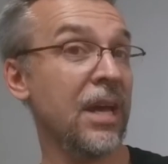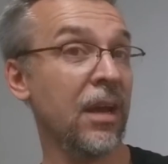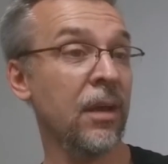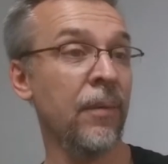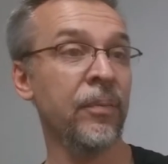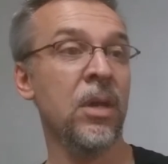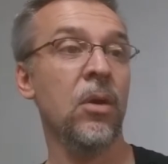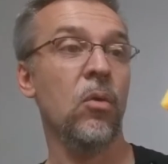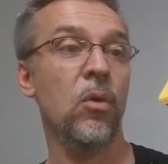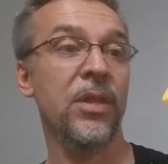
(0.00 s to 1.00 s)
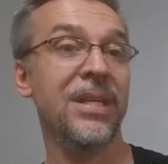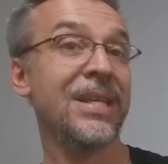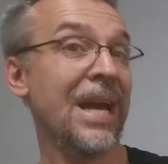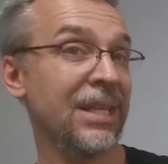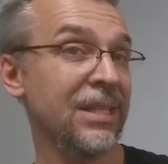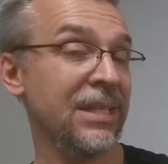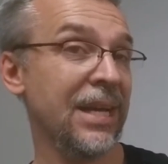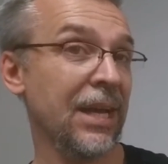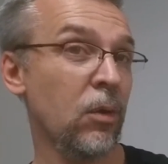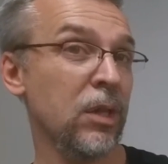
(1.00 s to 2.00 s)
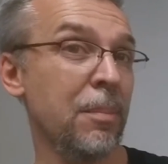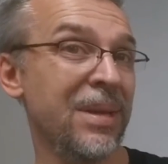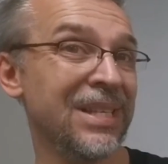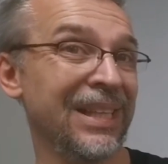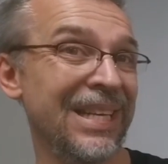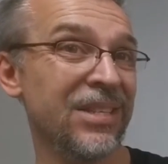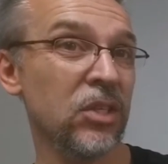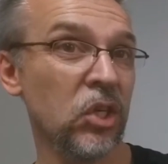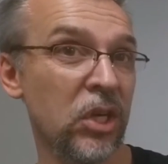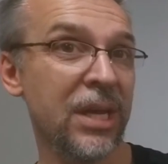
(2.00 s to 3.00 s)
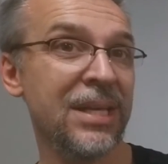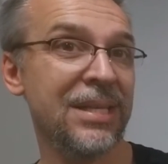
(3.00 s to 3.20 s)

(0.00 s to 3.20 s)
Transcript: deck, or the Dynasty deck or the Miscellaneous Good